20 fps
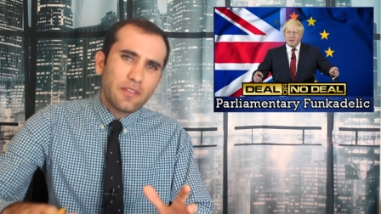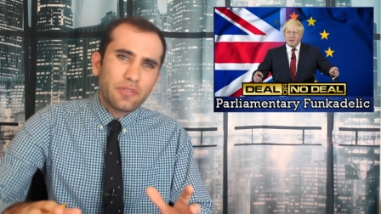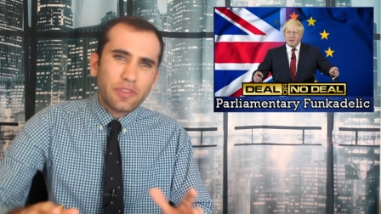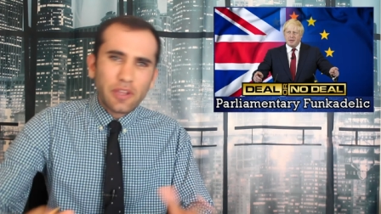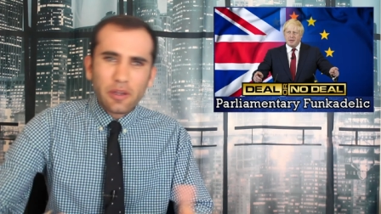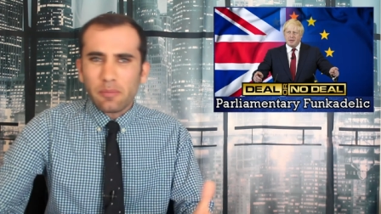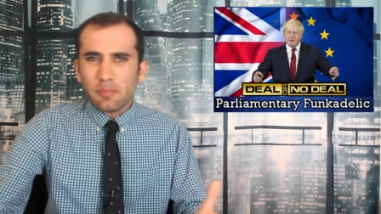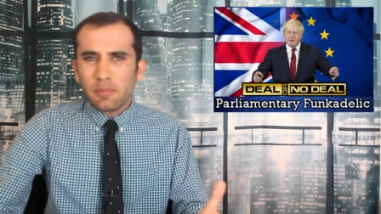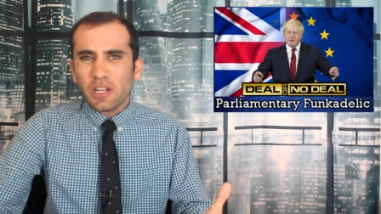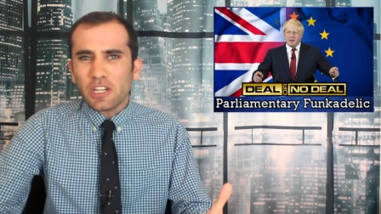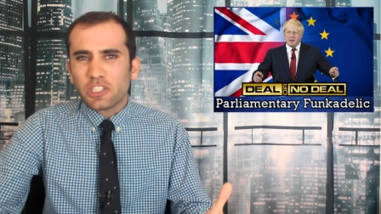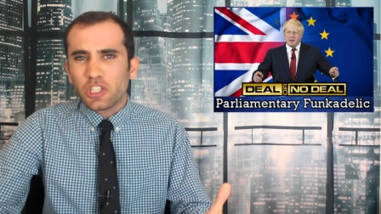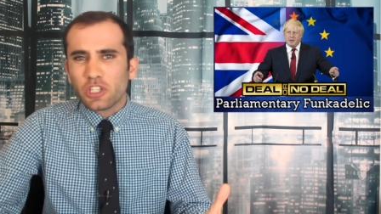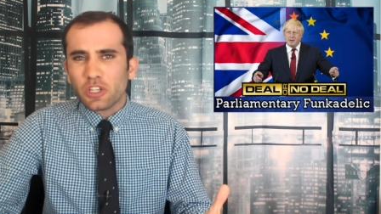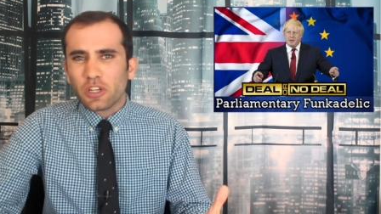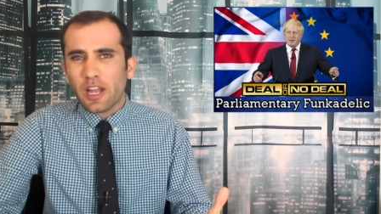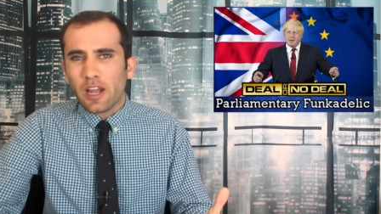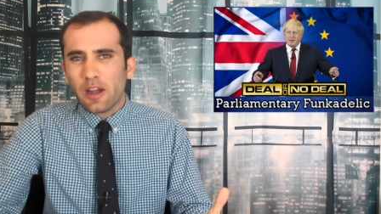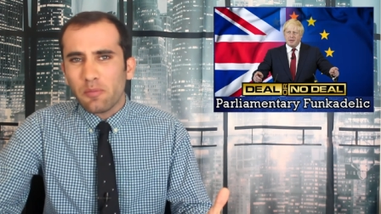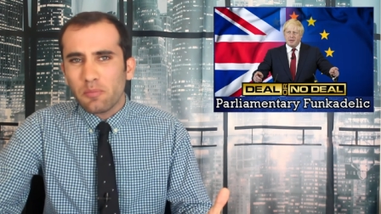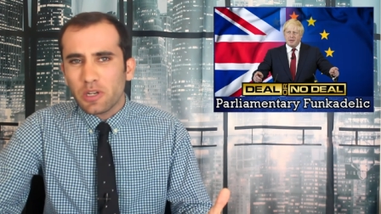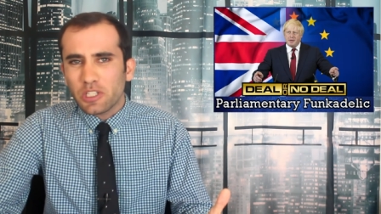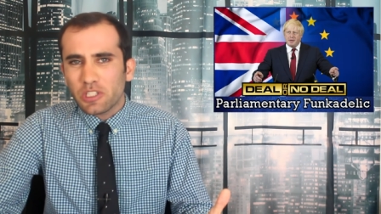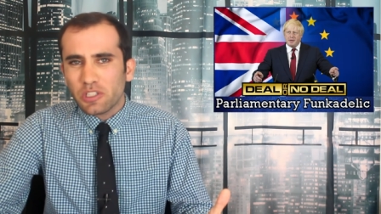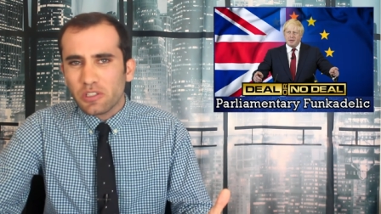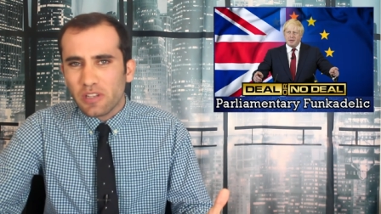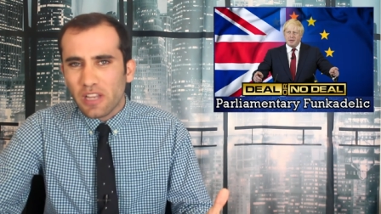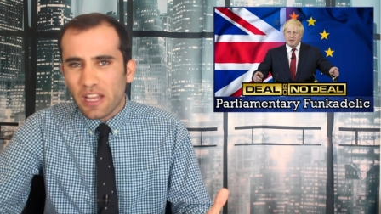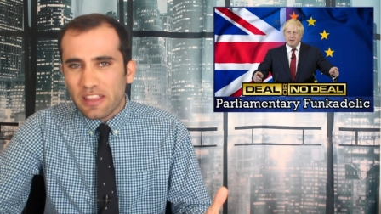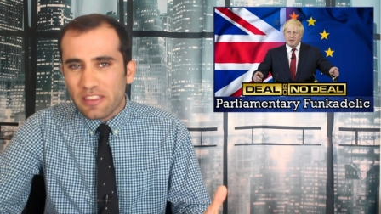Now, I'm not sure how much
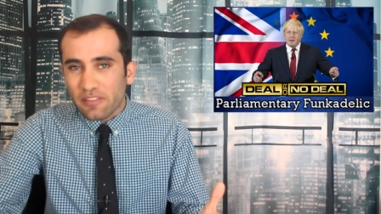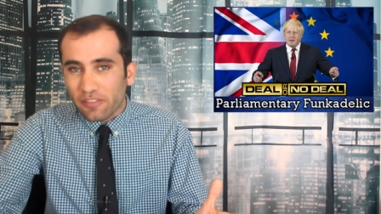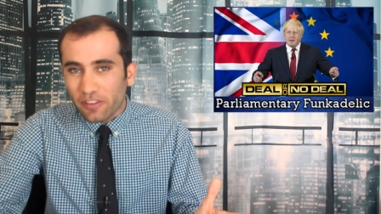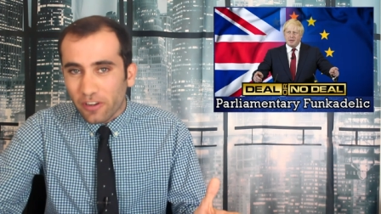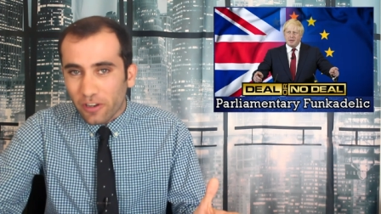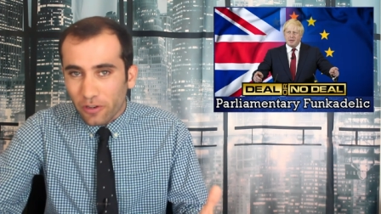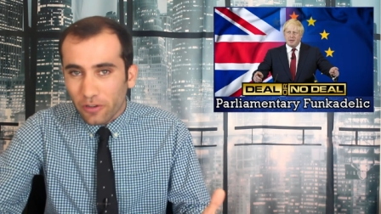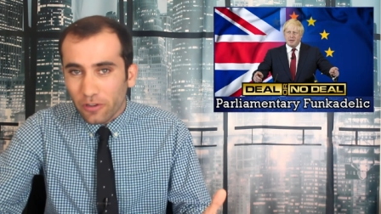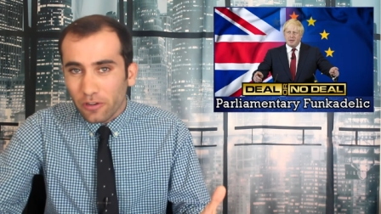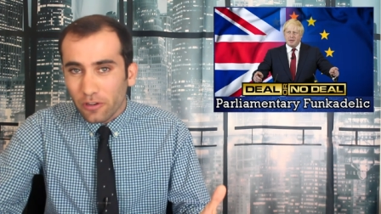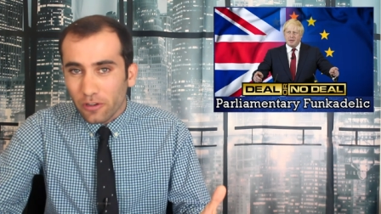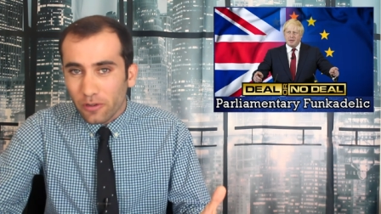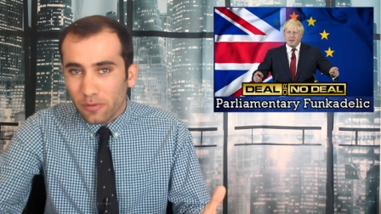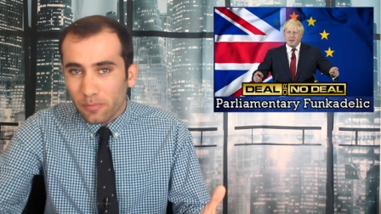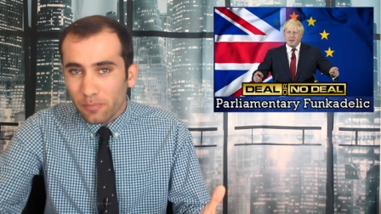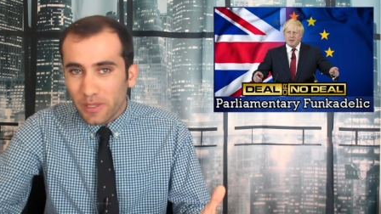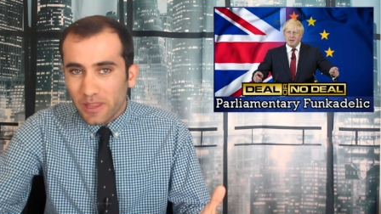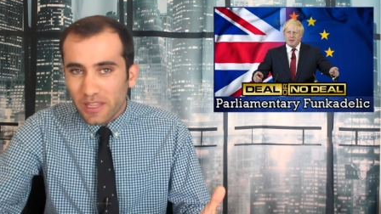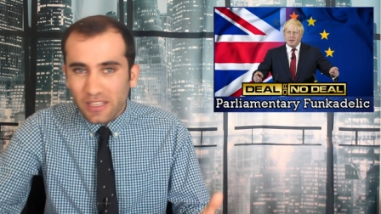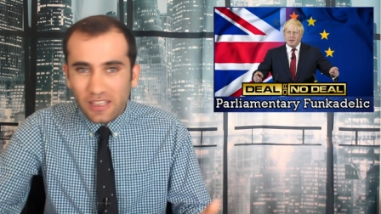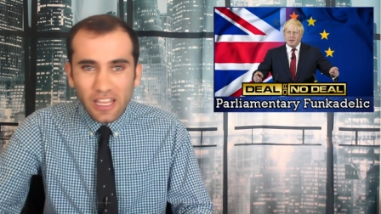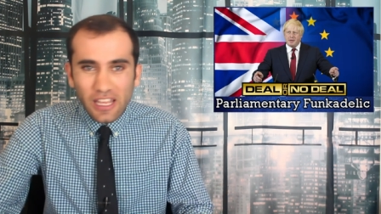you guys have heard, but the